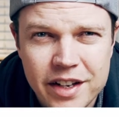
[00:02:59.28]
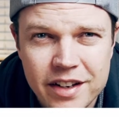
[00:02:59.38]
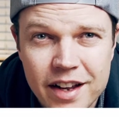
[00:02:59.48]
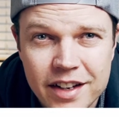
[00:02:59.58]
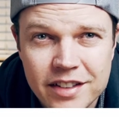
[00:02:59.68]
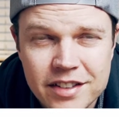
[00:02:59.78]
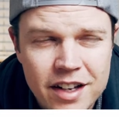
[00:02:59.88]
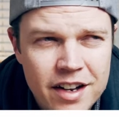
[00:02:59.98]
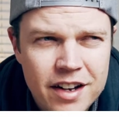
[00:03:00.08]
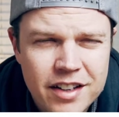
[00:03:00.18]
days.
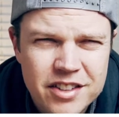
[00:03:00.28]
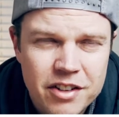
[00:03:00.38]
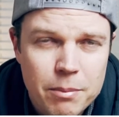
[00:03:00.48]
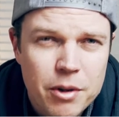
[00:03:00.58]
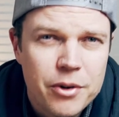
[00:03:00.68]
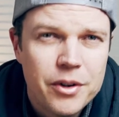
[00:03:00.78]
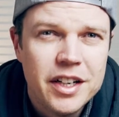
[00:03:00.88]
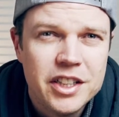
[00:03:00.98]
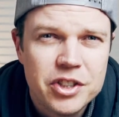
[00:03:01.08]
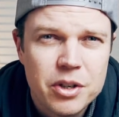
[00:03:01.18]
So I'm not really
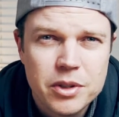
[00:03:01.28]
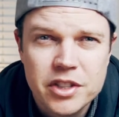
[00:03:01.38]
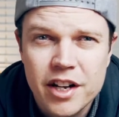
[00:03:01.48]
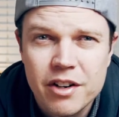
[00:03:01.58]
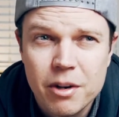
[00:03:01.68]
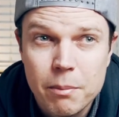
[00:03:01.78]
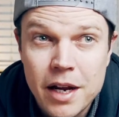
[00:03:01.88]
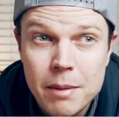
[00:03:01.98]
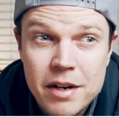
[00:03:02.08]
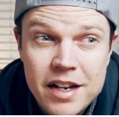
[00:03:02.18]
sure what's going on.
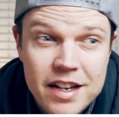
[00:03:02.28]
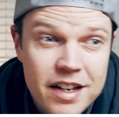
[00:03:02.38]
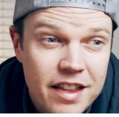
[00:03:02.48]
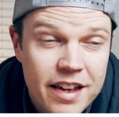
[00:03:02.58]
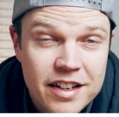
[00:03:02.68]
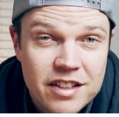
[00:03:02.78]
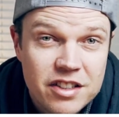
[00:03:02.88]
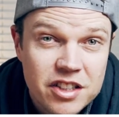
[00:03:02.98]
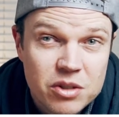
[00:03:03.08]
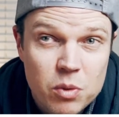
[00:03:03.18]
Maybe they
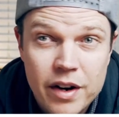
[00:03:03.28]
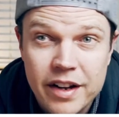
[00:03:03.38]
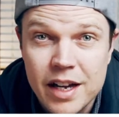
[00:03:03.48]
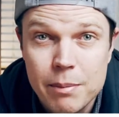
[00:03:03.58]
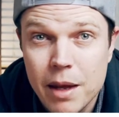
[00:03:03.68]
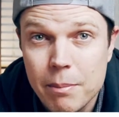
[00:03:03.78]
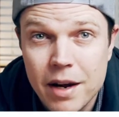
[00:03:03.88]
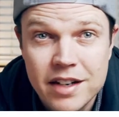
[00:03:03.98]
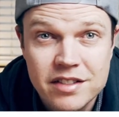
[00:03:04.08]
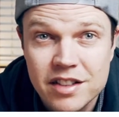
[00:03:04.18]
just want to keep their patents